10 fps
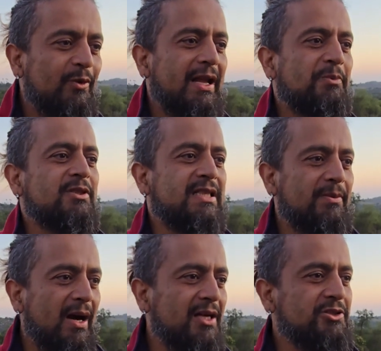we have to
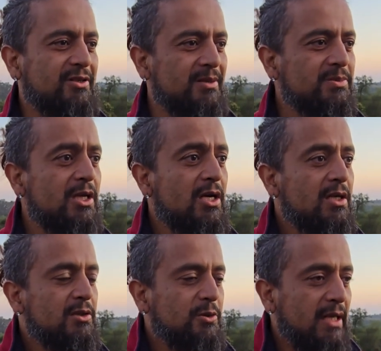save ashrams,
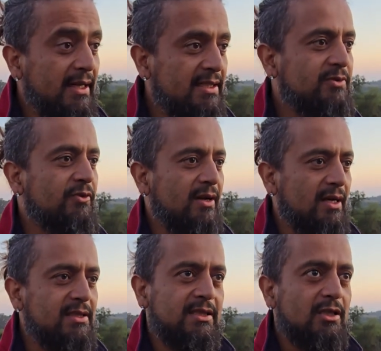so that it's for
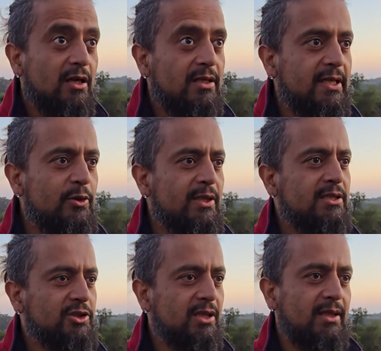us, it's a
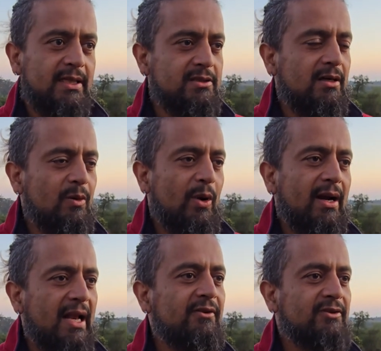continuous journey, it's not
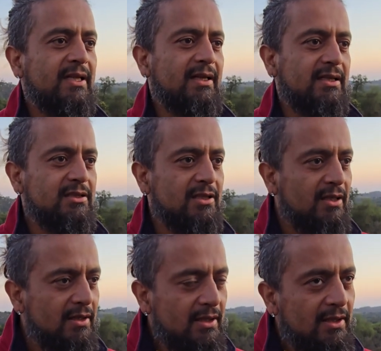one life thing, it's
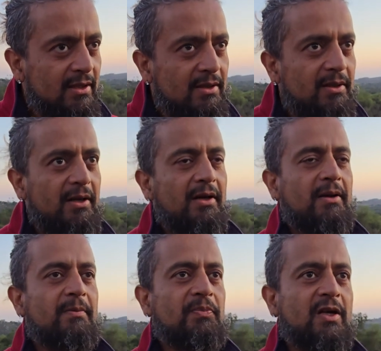a
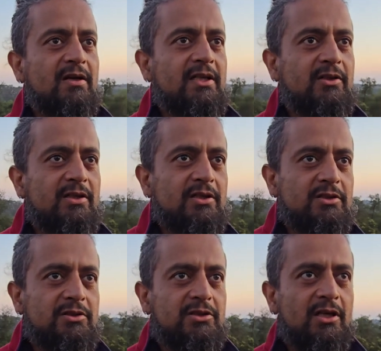
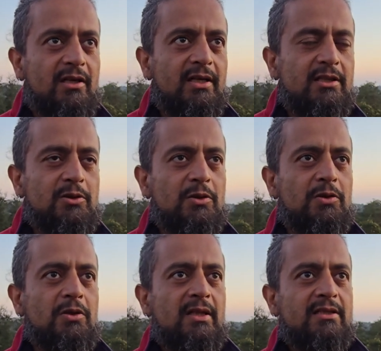continuous journey.
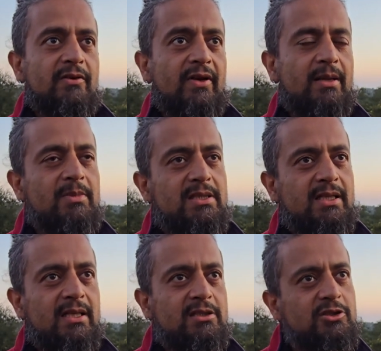So it's a very
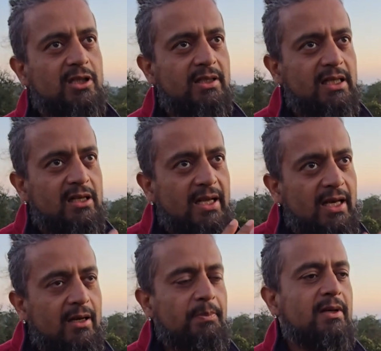mysterious journey,
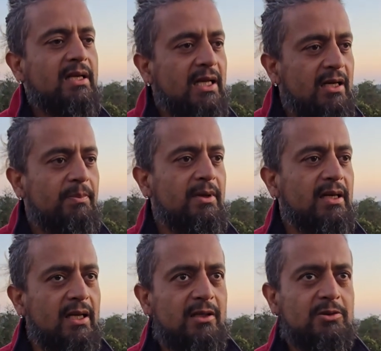layer upon layer
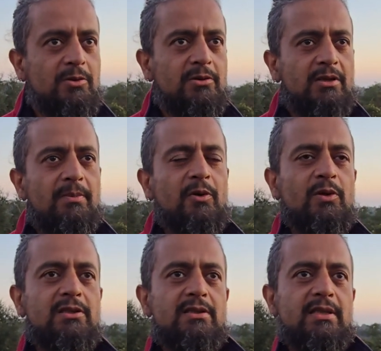upon layer. So some
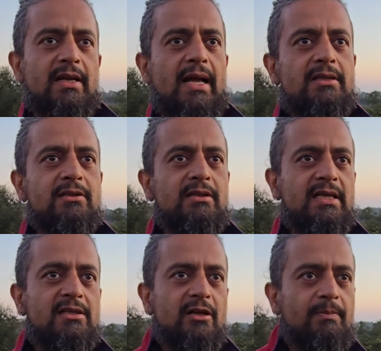questions and answer,
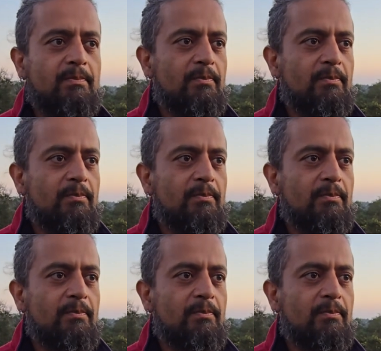there is not